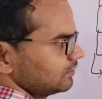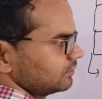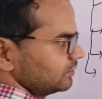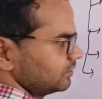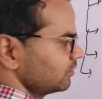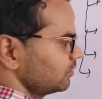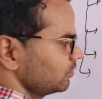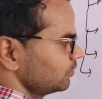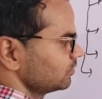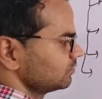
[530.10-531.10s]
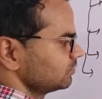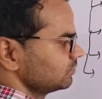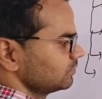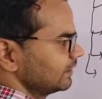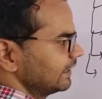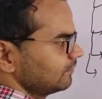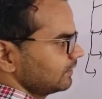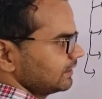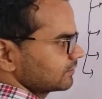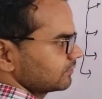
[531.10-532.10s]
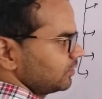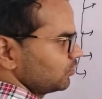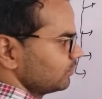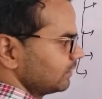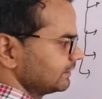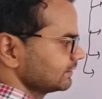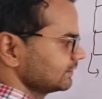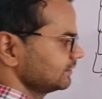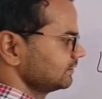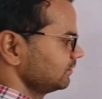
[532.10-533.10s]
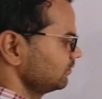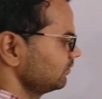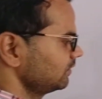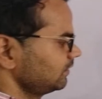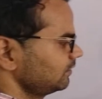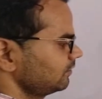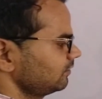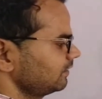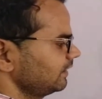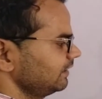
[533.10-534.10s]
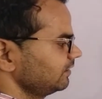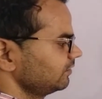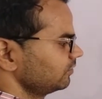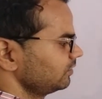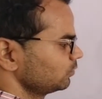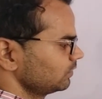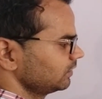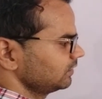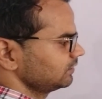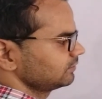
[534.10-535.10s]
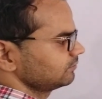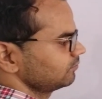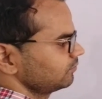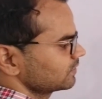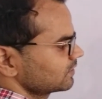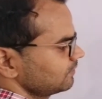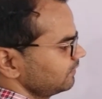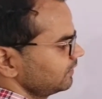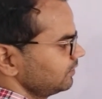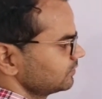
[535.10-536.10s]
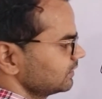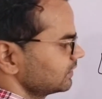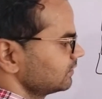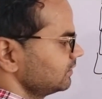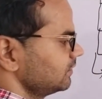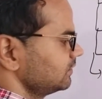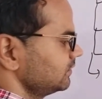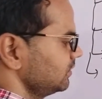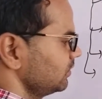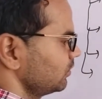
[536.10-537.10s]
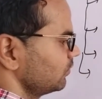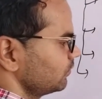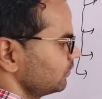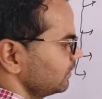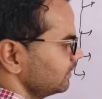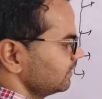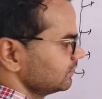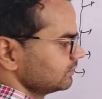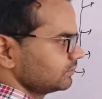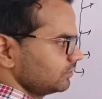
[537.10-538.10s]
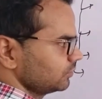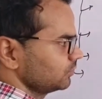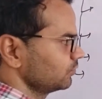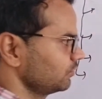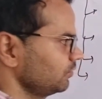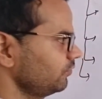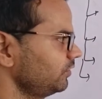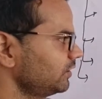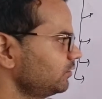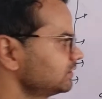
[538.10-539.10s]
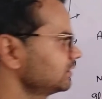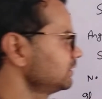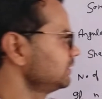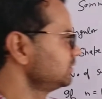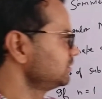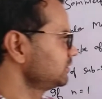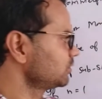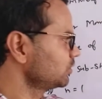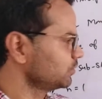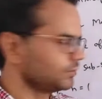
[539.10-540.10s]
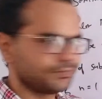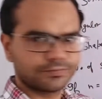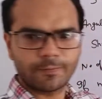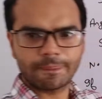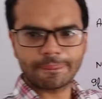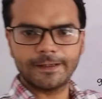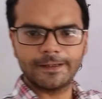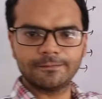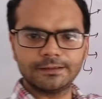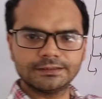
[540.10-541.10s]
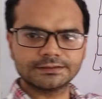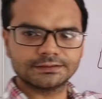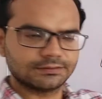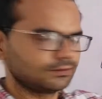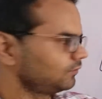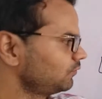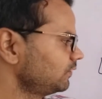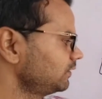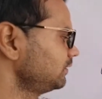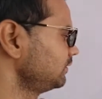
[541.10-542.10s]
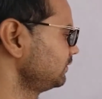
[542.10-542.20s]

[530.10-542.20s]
0 to n minus 1, 2 minus 1. N equal to 3, possible values are 0, 1, 2. We are using 0 to n minus 1.